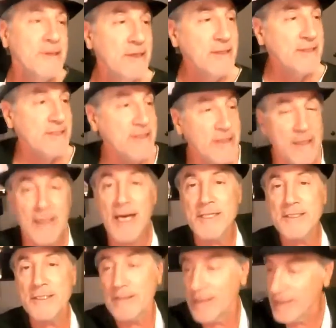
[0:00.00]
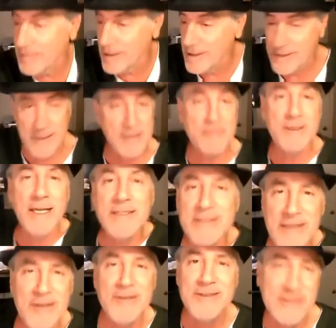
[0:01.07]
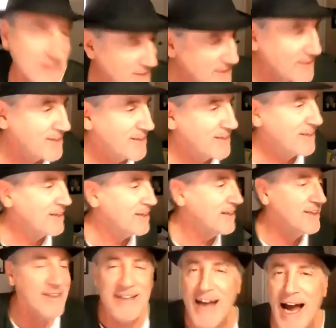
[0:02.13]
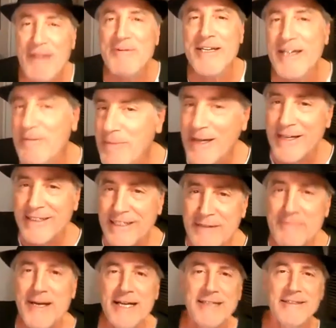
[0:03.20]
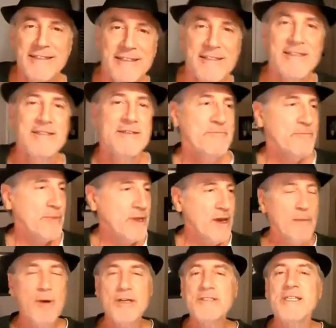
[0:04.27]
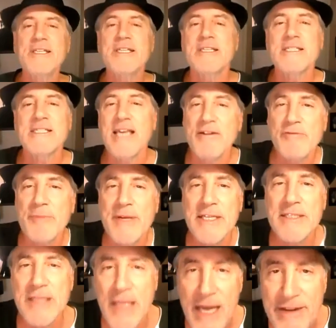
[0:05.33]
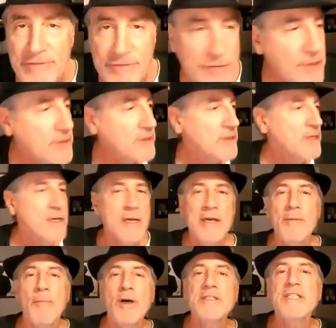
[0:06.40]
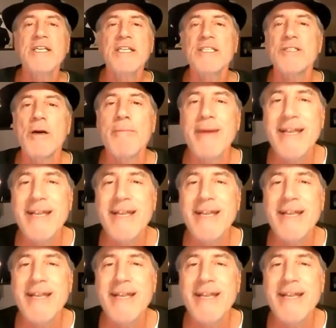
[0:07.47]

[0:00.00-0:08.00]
I see the logic there, right? You see where that's going? I mean, come on, come on. A martini can save a man's life. Martinis are